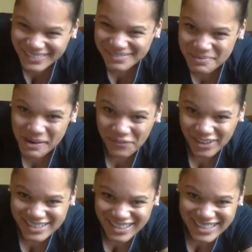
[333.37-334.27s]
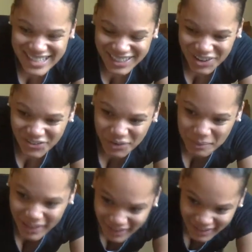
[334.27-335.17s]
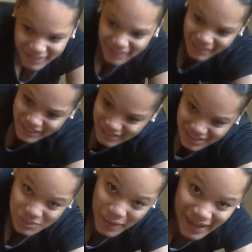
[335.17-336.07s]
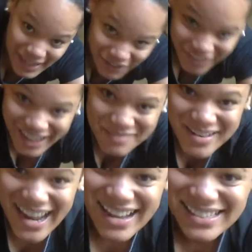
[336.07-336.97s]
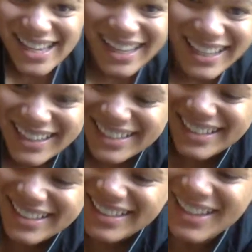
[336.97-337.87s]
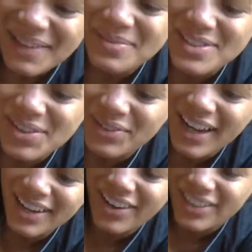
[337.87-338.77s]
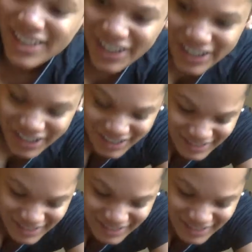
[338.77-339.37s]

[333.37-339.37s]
But my friend's going to take it off for me. This is why I never get my nails done. I'm so not a girly girl.